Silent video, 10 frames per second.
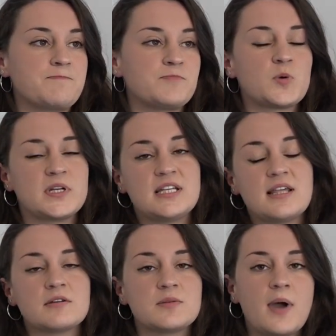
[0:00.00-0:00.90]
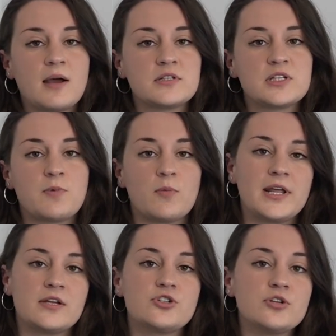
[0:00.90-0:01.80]
£20,000 is
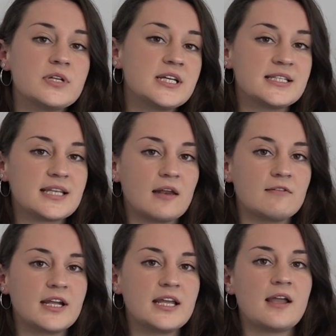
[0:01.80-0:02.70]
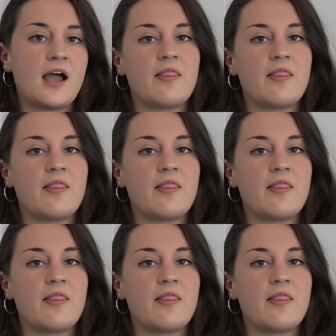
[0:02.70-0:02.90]
probably a junior salary,